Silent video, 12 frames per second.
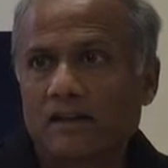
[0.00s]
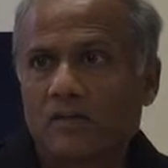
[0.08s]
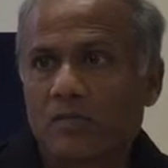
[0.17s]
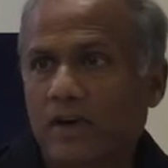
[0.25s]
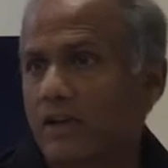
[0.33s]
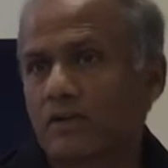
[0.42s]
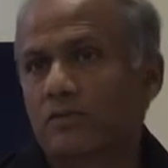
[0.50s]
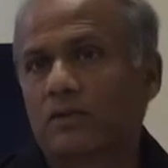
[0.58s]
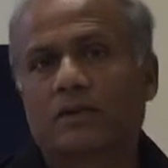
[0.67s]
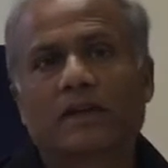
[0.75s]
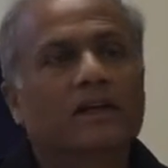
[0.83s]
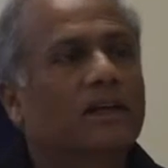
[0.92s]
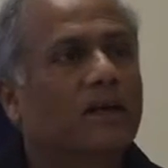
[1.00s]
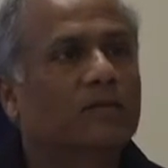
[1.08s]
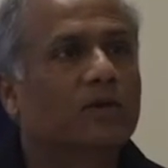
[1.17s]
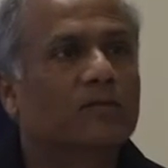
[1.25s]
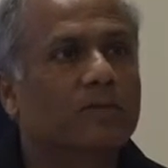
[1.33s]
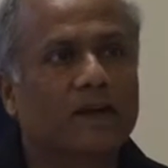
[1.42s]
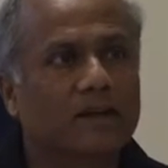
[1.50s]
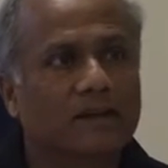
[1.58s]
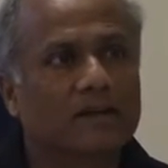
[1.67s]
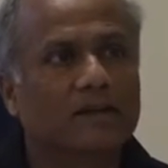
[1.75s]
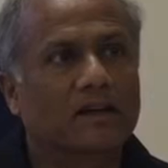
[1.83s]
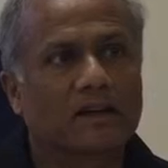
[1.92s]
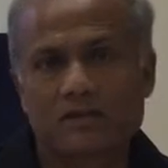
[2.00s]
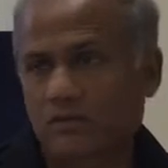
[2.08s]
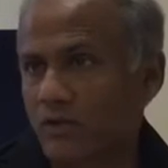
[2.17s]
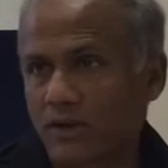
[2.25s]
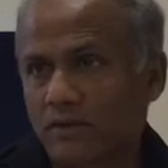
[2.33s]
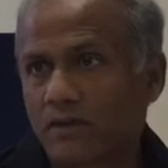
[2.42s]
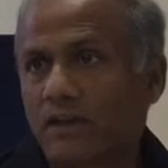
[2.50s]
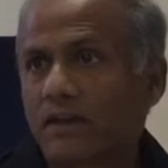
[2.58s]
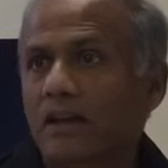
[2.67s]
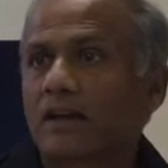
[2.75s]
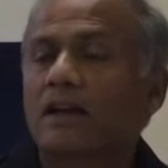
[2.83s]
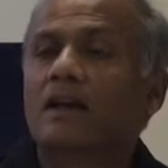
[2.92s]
But he kept on painting as whatever he can.